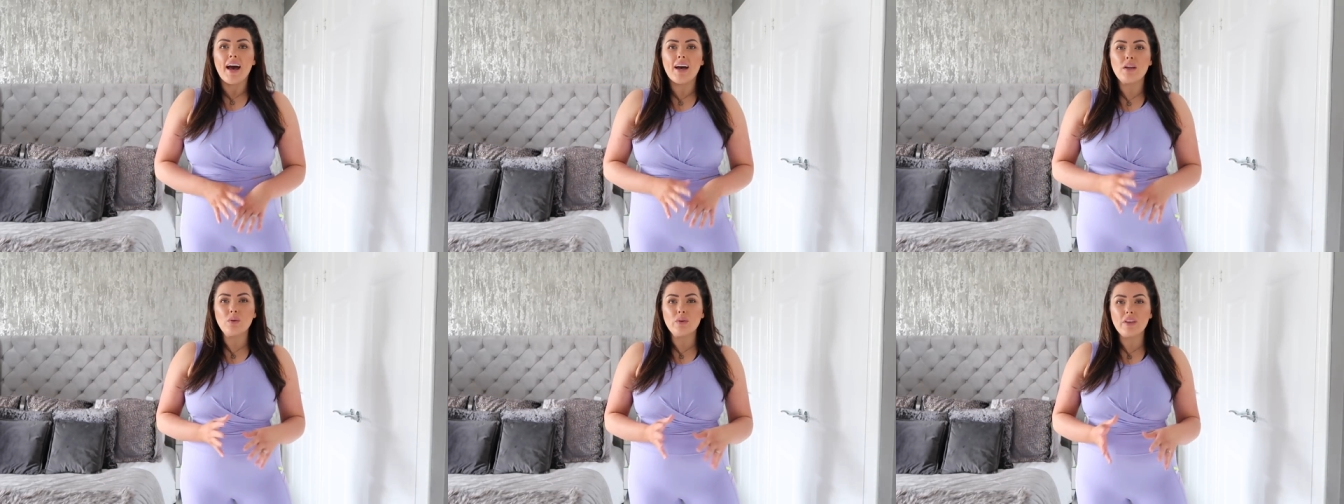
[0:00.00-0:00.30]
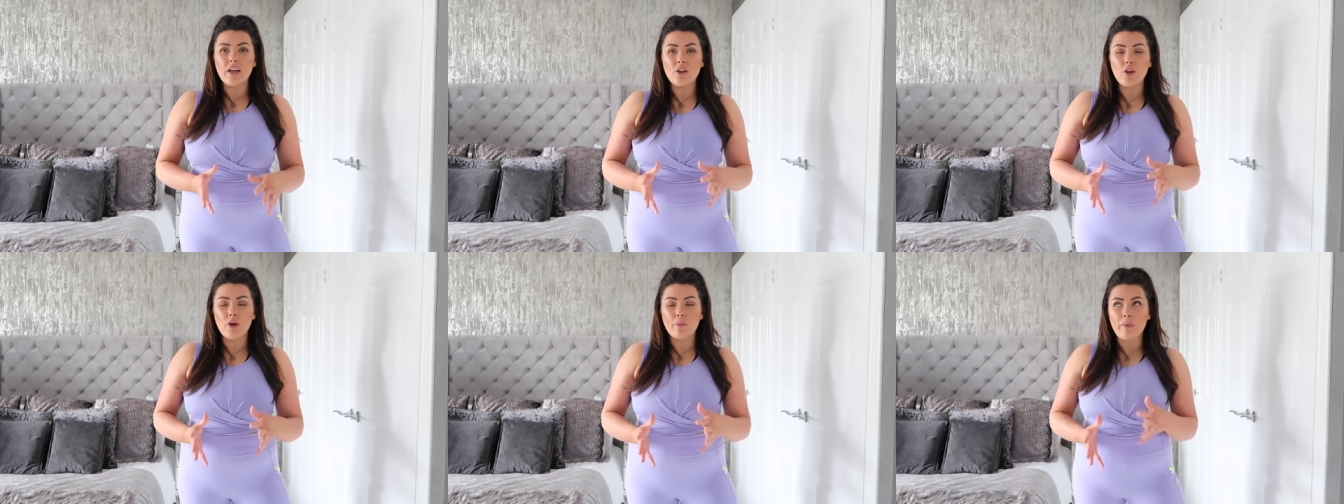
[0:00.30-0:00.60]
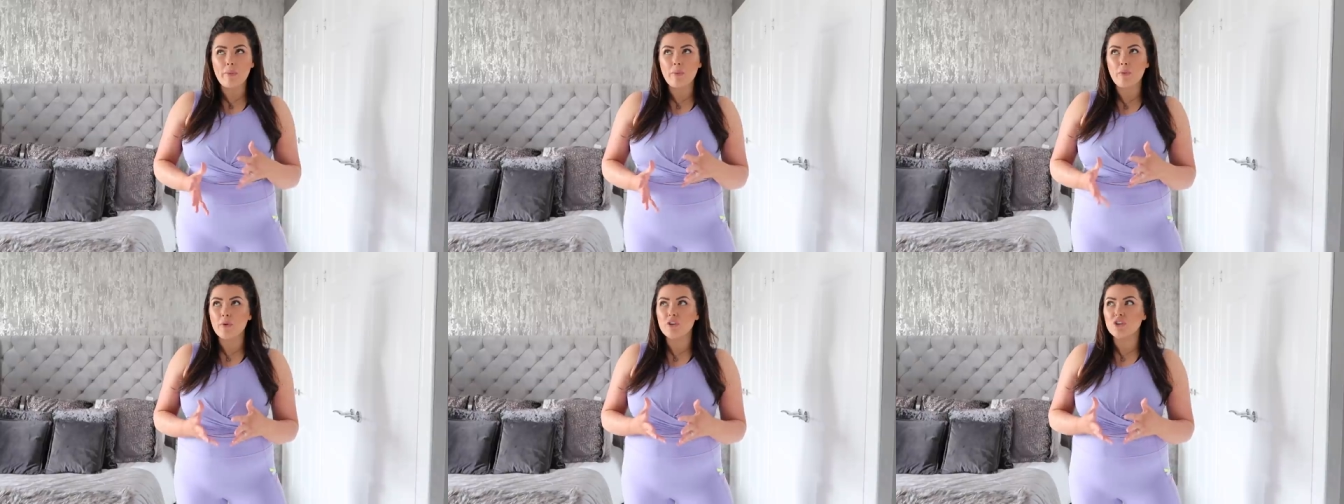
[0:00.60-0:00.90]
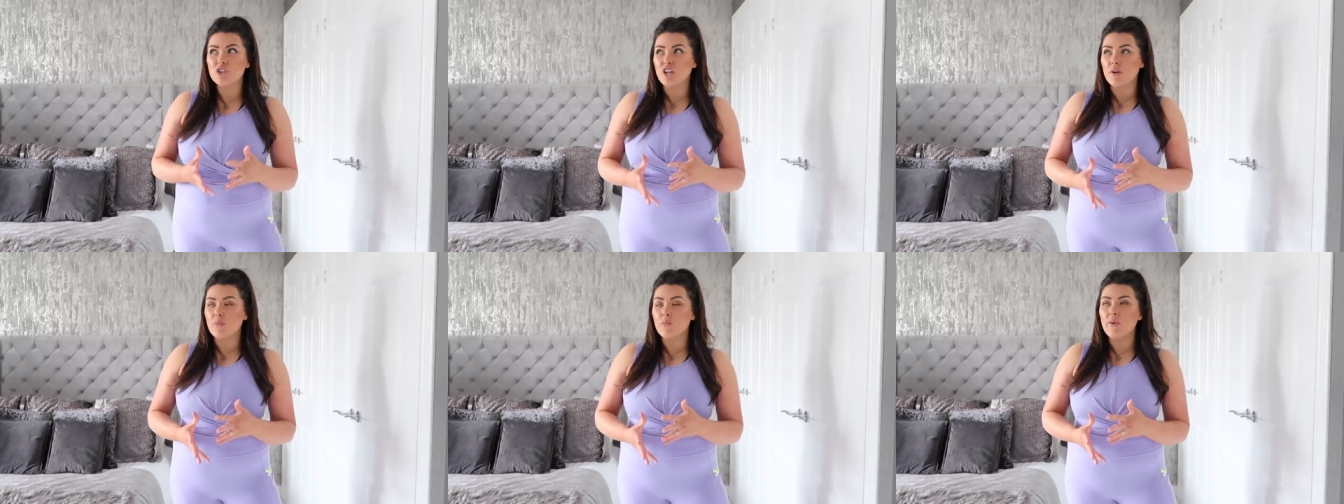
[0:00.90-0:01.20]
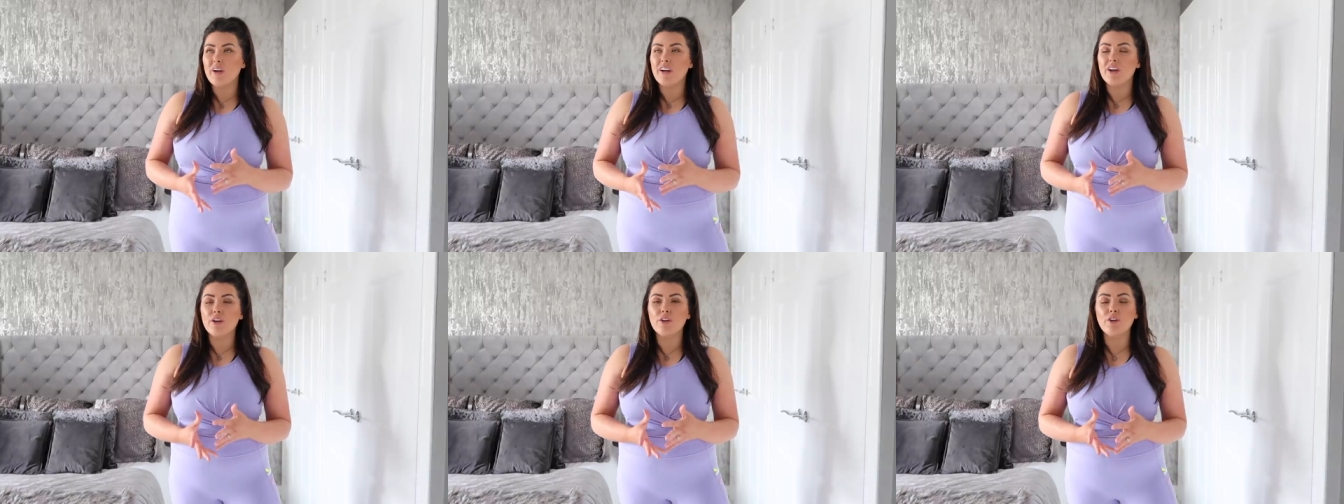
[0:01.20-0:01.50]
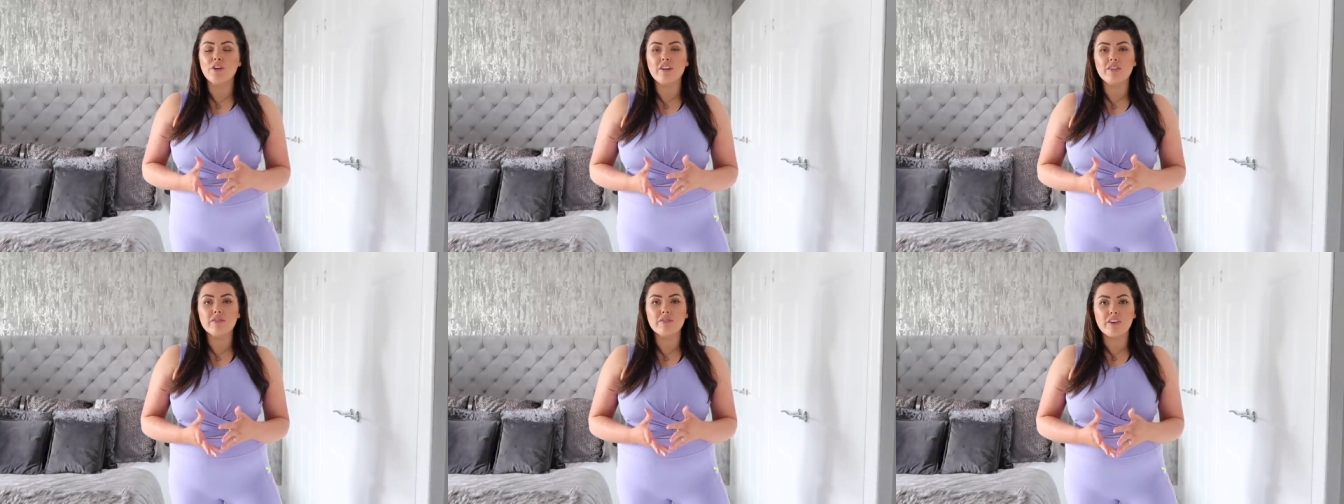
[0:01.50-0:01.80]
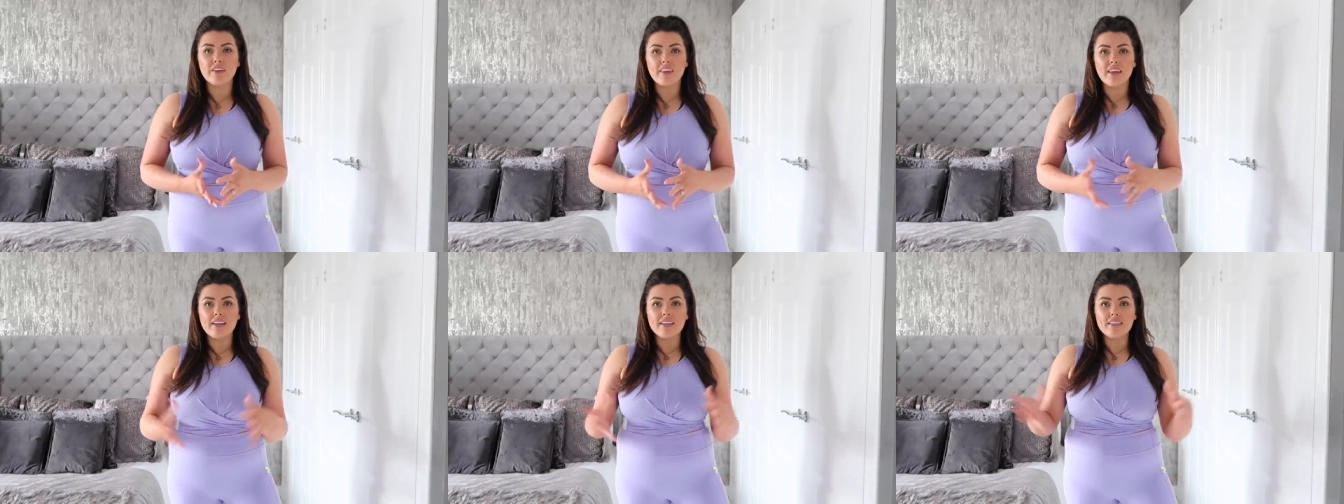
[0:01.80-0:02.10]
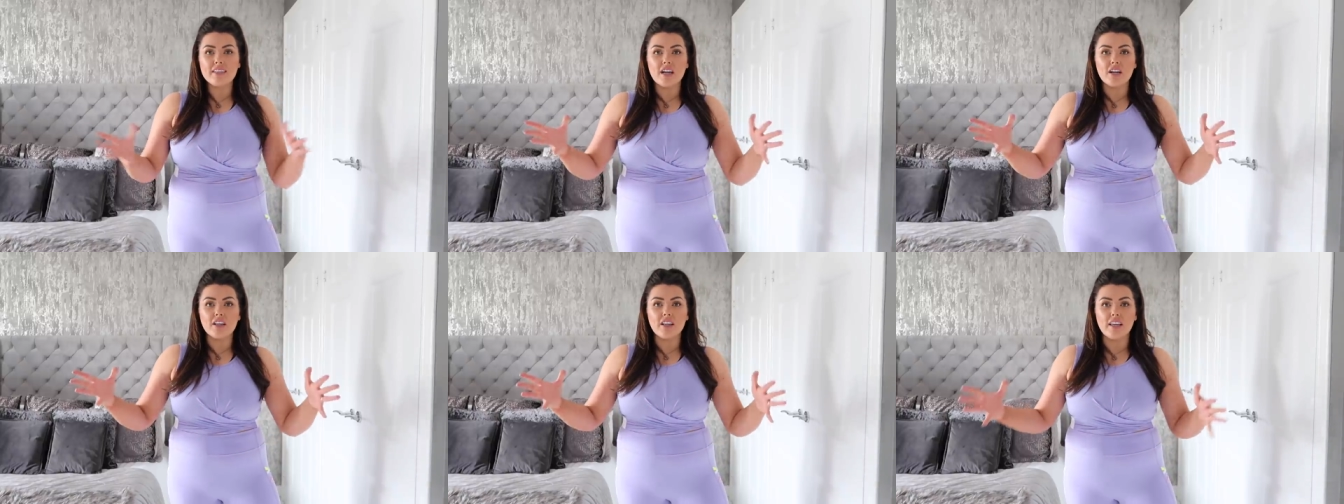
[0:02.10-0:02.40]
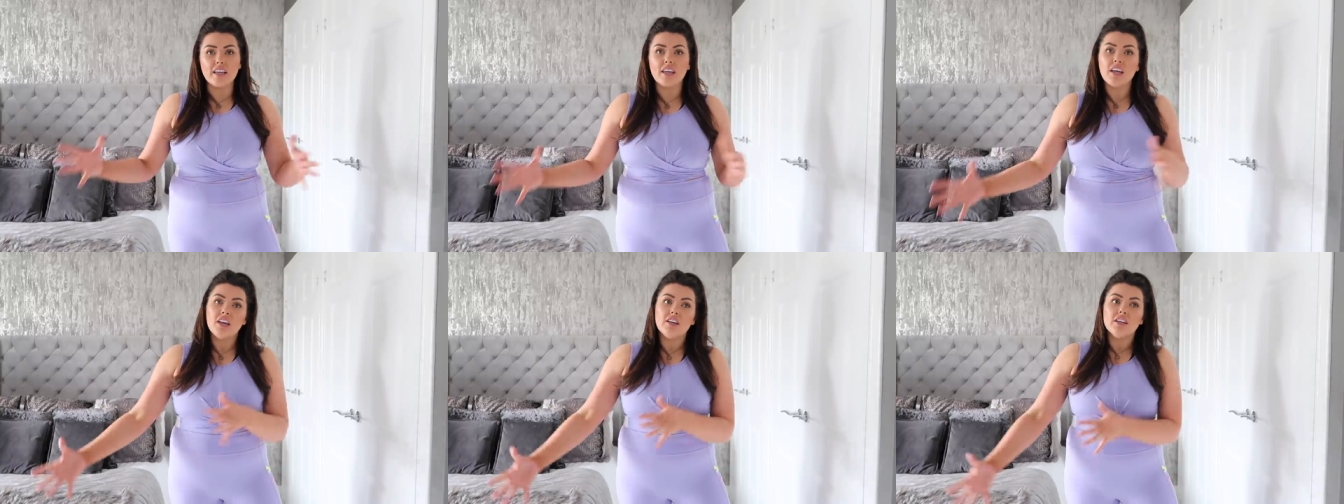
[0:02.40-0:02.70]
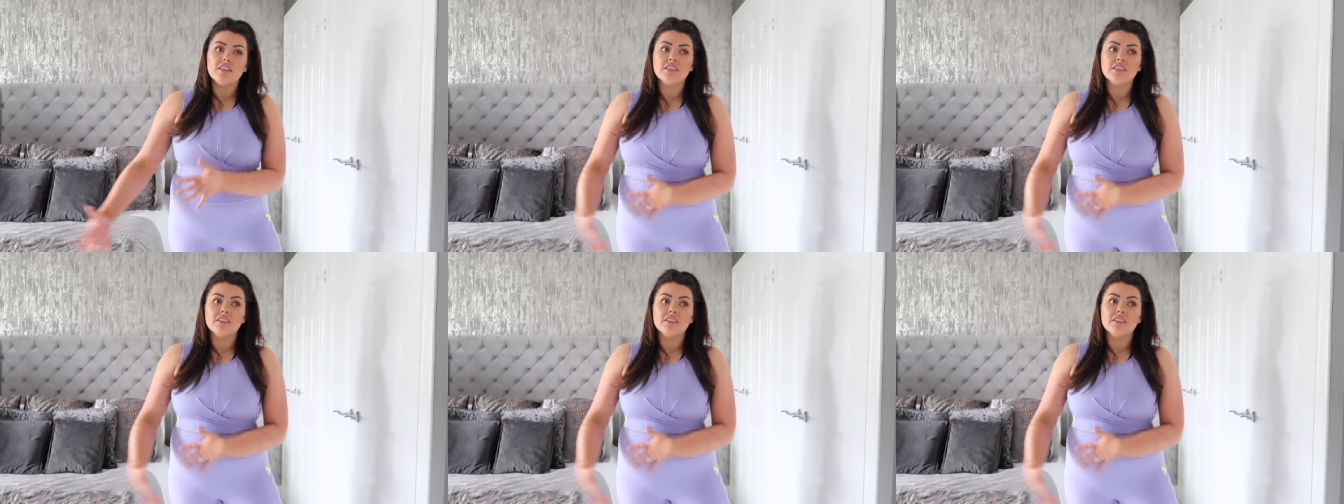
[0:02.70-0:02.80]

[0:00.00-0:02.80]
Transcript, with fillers: I know that a lot of people with gym wear are looking for things that are like